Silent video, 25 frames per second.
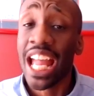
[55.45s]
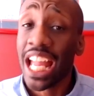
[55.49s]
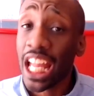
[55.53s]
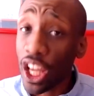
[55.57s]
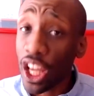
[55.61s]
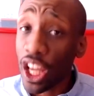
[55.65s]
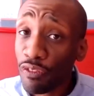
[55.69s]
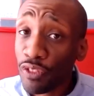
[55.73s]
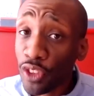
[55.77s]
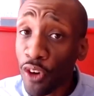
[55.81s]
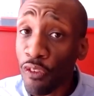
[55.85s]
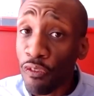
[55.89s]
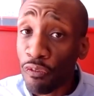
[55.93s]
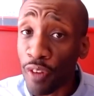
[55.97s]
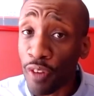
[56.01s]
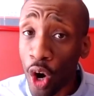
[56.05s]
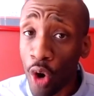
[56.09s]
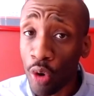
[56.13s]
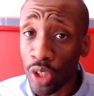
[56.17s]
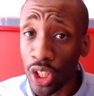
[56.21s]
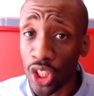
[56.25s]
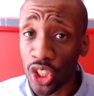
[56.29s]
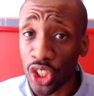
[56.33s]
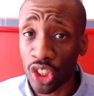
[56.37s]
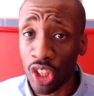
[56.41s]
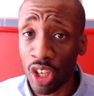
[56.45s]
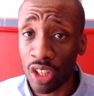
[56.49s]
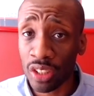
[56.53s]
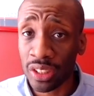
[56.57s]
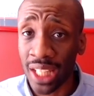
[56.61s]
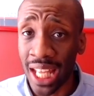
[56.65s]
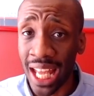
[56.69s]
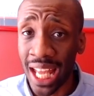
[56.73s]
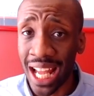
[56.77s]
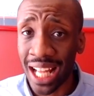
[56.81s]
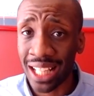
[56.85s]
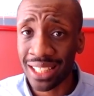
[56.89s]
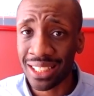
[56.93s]
If you'll focus on
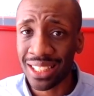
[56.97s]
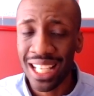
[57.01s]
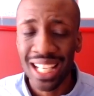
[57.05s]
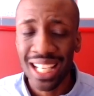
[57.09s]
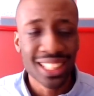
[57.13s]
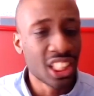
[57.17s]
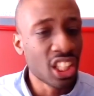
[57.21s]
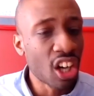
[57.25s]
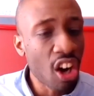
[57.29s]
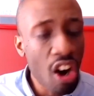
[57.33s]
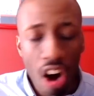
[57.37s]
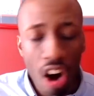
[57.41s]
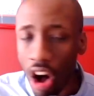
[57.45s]
that, then